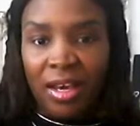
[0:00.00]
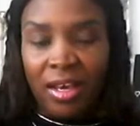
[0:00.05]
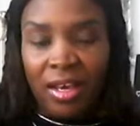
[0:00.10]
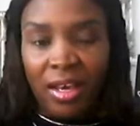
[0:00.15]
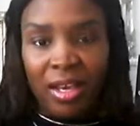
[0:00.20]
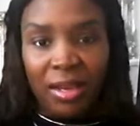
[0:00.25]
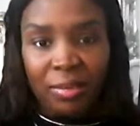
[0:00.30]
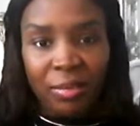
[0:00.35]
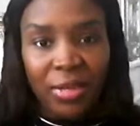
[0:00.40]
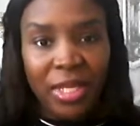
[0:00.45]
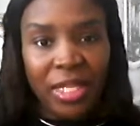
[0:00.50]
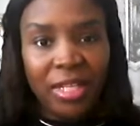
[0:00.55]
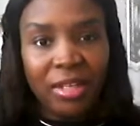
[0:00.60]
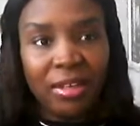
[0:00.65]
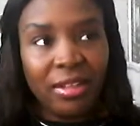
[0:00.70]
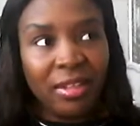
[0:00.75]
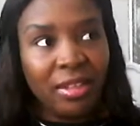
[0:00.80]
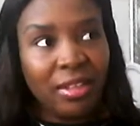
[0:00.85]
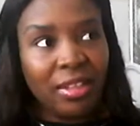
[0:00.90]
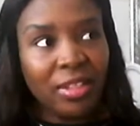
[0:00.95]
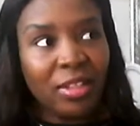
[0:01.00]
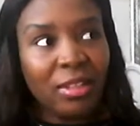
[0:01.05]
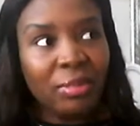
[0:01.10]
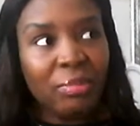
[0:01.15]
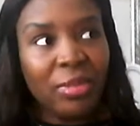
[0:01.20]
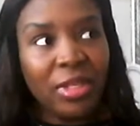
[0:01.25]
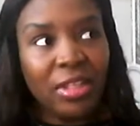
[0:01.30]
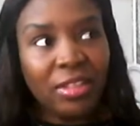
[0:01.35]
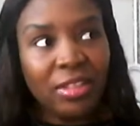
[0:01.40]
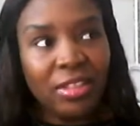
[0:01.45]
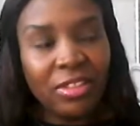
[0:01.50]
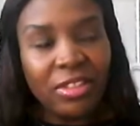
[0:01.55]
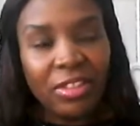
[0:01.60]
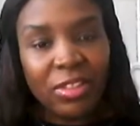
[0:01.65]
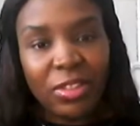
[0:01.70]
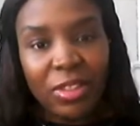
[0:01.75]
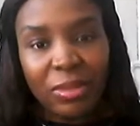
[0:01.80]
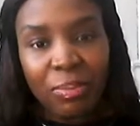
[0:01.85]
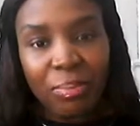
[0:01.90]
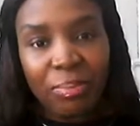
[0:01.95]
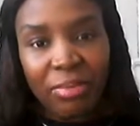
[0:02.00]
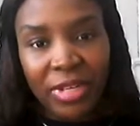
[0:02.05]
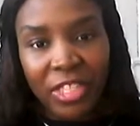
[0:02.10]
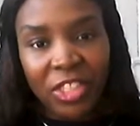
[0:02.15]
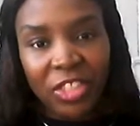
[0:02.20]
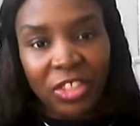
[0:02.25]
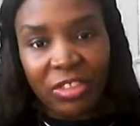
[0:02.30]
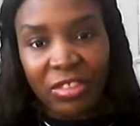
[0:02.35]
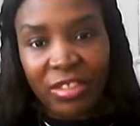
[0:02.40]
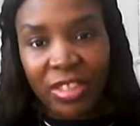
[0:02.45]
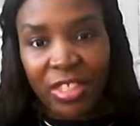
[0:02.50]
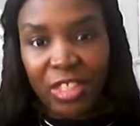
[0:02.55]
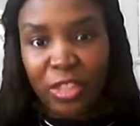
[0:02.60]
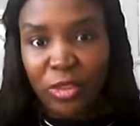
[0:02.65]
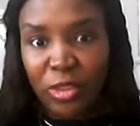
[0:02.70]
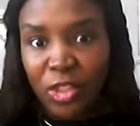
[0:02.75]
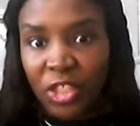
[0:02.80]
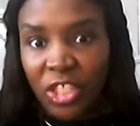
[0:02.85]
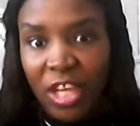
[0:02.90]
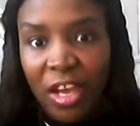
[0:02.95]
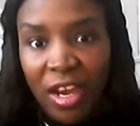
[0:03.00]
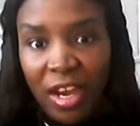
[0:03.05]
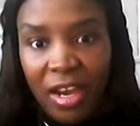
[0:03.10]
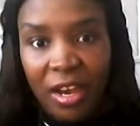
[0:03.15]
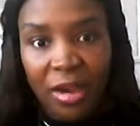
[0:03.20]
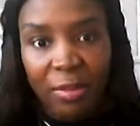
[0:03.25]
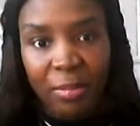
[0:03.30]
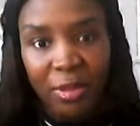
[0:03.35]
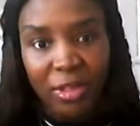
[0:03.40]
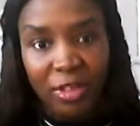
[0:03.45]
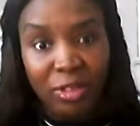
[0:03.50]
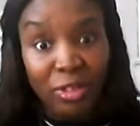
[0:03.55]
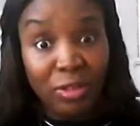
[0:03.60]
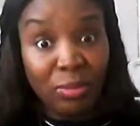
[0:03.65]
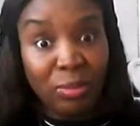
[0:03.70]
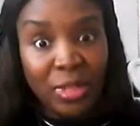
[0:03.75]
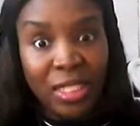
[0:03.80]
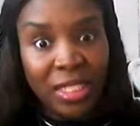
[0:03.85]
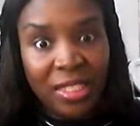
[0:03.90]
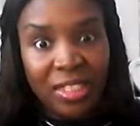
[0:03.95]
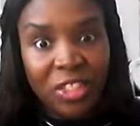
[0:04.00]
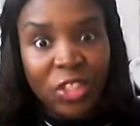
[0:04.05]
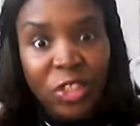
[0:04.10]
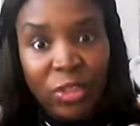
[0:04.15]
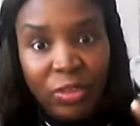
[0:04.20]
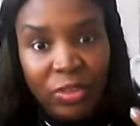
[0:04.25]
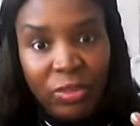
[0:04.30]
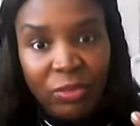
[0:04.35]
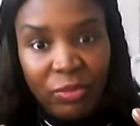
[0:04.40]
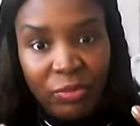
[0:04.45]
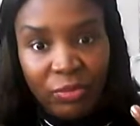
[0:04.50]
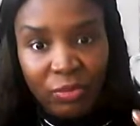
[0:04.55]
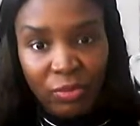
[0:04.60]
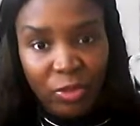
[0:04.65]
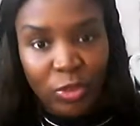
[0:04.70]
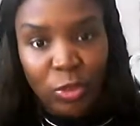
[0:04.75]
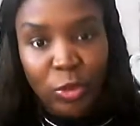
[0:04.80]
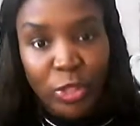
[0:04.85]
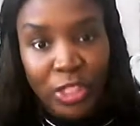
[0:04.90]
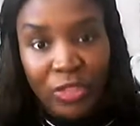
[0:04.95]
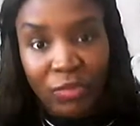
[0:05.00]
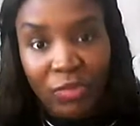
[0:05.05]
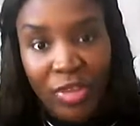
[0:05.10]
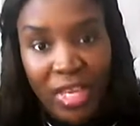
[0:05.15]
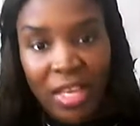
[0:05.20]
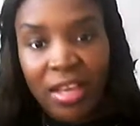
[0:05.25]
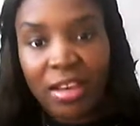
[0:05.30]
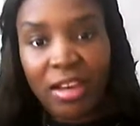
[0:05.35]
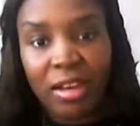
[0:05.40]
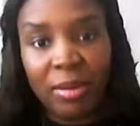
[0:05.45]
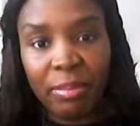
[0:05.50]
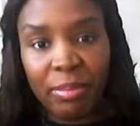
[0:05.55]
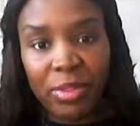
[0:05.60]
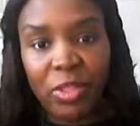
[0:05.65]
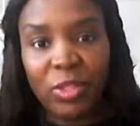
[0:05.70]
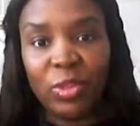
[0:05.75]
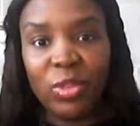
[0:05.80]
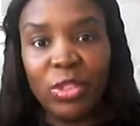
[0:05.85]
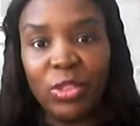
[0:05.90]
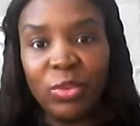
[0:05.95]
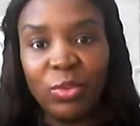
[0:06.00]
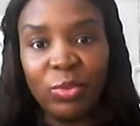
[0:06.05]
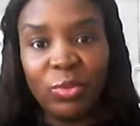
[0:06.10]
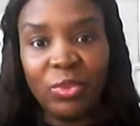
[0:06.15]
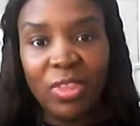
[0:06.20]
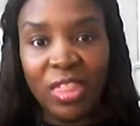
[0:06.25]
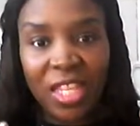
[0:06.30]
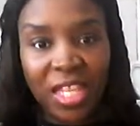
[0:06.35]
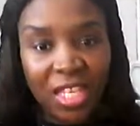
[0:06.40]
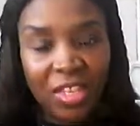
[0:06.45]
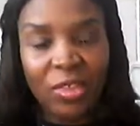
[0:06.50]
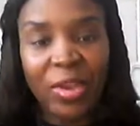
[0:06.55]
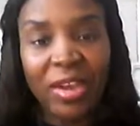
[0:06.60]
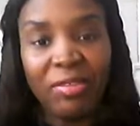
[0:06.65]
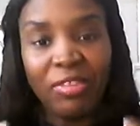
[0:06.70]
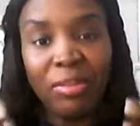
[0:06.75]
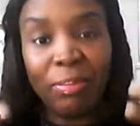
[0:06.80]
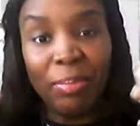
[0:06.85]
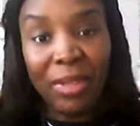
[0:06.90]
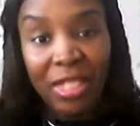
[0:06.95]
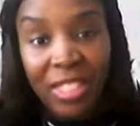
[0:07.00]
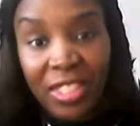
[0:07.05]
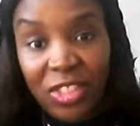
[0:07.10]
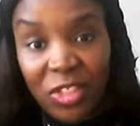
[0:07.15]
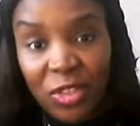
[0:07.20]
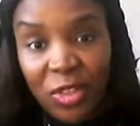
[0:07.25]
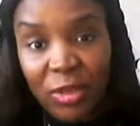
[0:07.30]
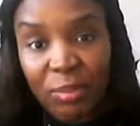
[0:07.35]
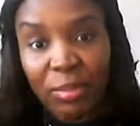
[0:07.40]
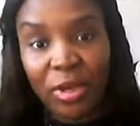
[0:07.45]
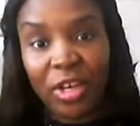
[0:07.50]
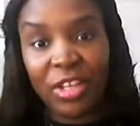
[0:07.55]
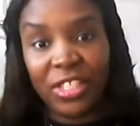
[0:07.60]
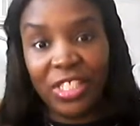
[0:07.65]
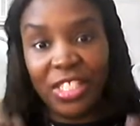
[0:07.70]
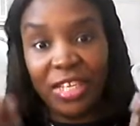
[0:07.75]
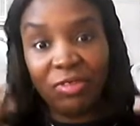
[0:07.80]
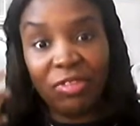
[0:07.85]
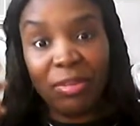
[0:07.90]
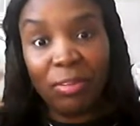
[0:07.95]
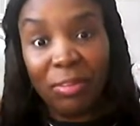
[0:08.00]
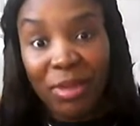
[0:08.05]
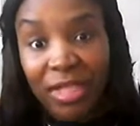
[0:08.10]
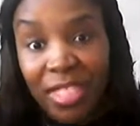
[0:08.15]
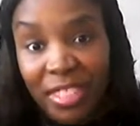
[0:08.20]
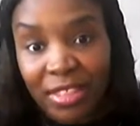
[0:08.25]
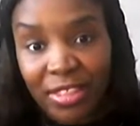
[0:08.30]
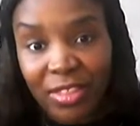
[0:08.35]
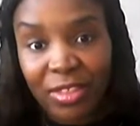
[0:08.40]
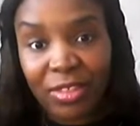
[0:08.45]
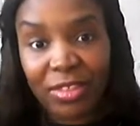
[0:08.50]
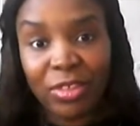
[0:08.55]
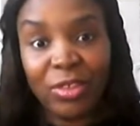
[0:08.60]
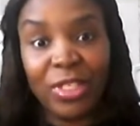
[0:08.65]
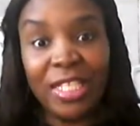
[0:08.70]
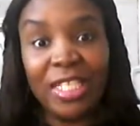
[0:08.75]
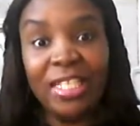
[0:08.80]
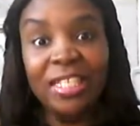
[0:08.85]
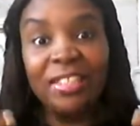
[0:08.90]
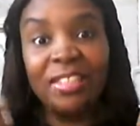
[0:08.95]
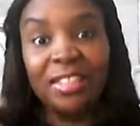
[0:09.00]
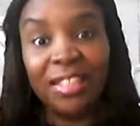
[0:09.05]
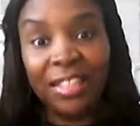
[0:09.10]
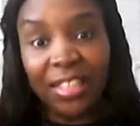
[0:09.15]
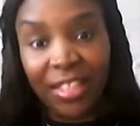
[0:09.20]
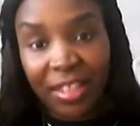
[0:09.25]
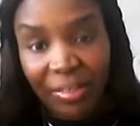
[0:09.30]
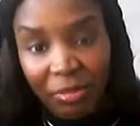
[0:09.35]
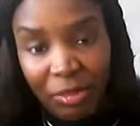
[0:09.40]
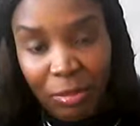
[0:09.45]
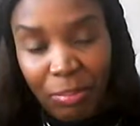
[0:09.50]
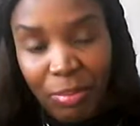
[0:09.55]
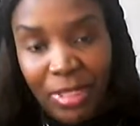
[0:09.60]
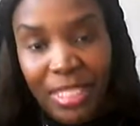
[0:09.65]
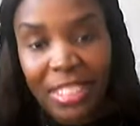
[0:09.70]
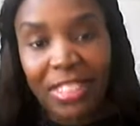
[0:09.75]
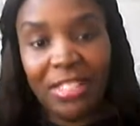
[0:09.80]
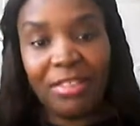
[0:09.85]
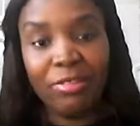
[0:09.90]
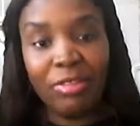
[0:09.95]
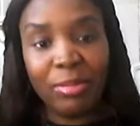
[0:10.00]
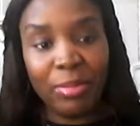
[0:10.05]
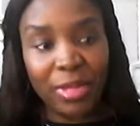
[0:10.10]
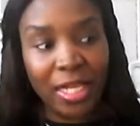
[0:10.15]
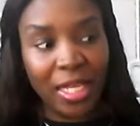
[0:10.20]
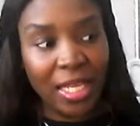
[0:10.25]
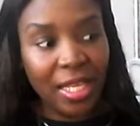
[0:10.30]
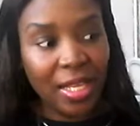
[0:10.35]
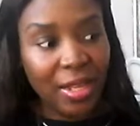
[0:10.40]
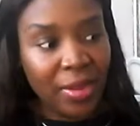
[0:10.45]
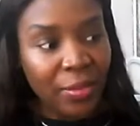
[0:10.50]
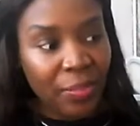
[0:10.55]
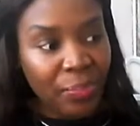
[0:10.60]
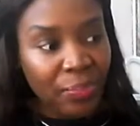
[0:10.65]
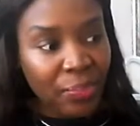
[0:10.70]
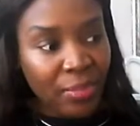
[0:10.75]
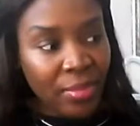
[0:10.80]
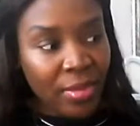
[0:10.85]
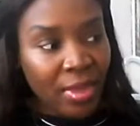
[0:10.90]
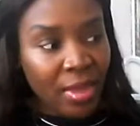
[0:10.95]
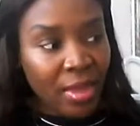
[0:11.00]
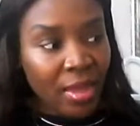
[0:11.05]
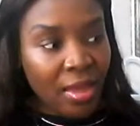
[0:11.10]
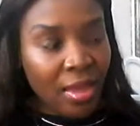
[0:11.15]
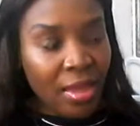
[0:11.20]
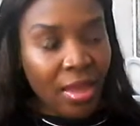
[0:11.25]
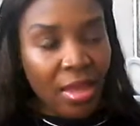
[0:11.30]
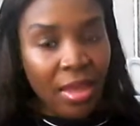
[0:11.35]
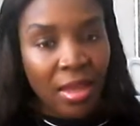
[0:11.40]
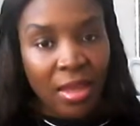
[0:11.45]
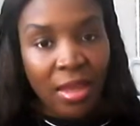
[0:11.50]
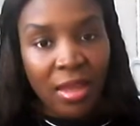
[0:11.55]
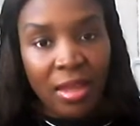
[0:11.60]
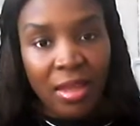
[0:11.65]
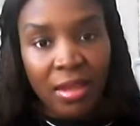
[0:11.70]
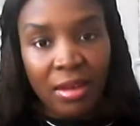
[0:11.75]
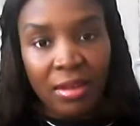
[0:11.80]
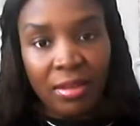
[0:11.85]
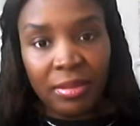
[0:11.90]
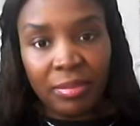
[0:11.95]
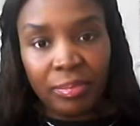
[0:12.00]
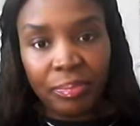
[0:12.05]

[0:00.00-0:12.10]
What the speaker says: I mean, you can be under certain pressure at your job because, I mean, it's your source of income. So you think you have to please your boss, you have to please your colleagues, and you have to please everybody. And